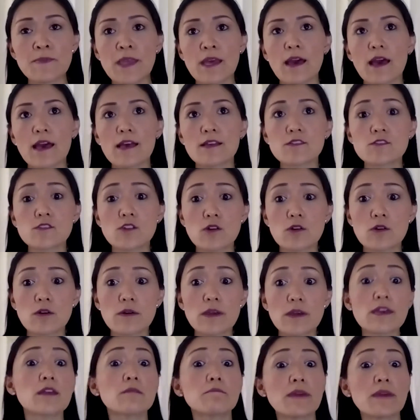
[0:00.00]
And so
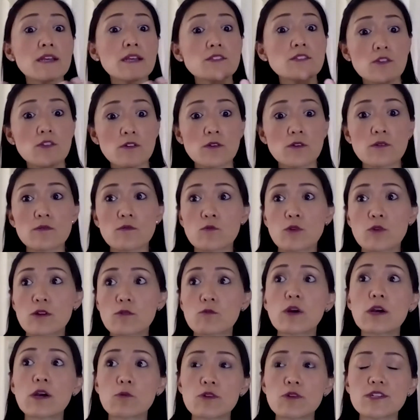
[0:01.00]
in Mexico,
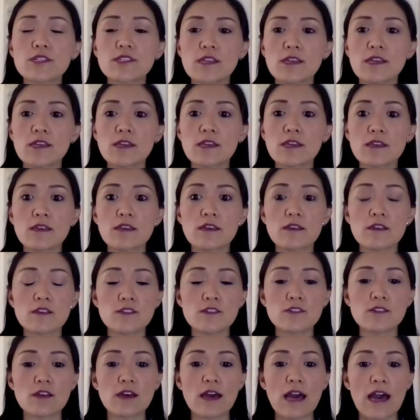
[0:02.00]
what we're seeing
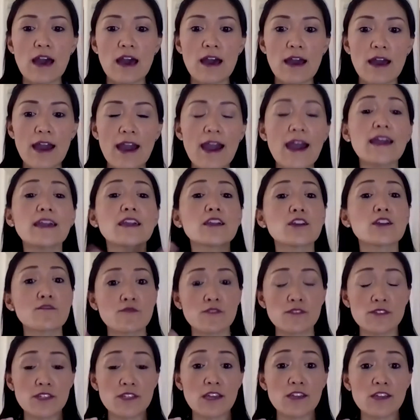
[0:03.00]
is a high
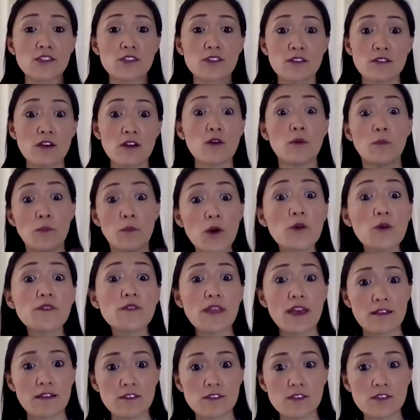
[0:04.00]
confrontation on both
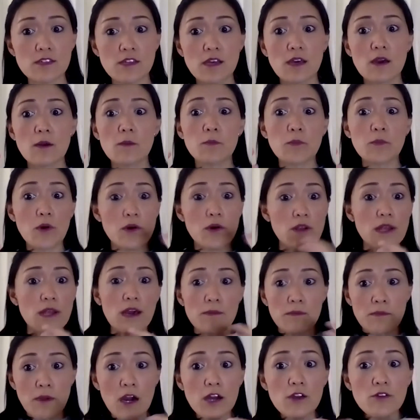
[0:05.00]
ends, both
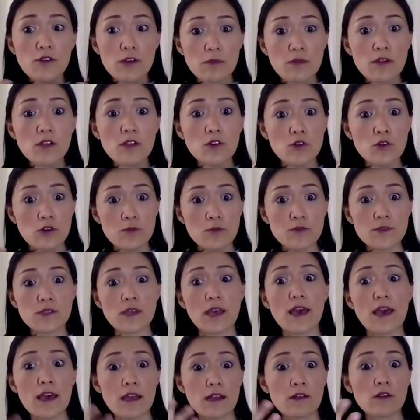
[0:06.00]
among criminal groups
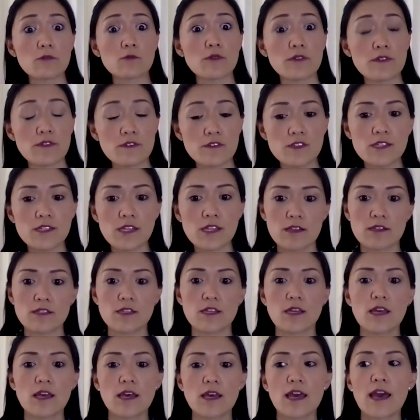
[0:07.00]
and with the state.
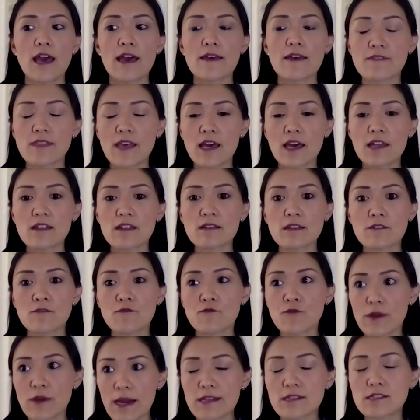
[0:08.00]
And that, in
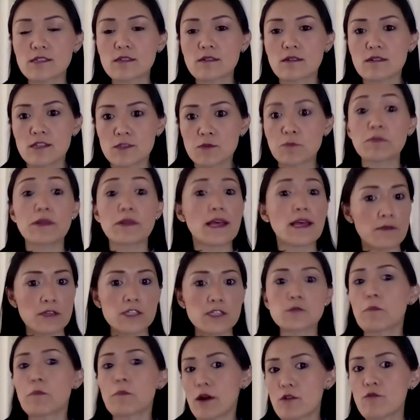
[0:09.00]
fact, is
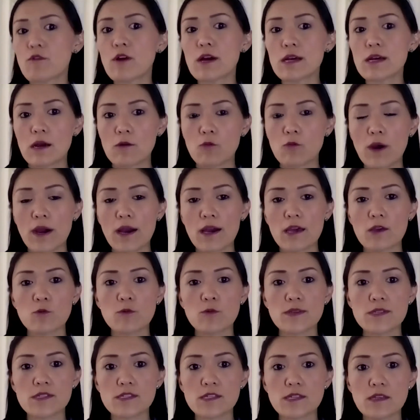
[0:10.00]
part of why
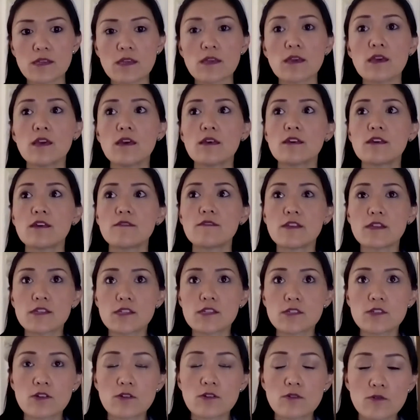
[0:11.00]
we see
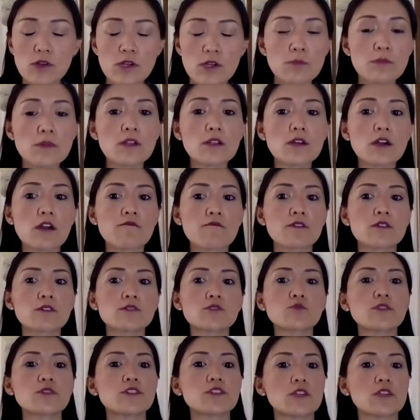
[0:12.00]
these criminal
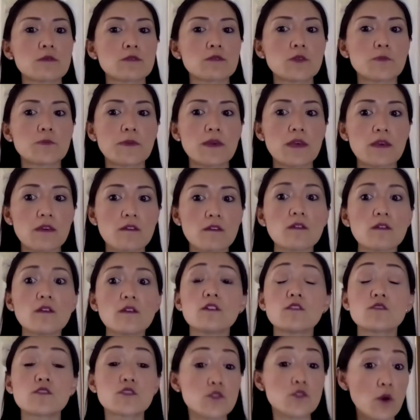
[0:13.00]
governance regimes being
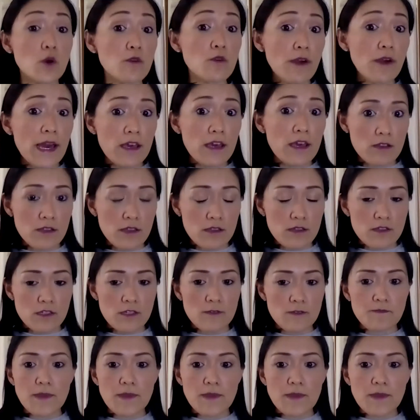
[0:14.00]
so violent.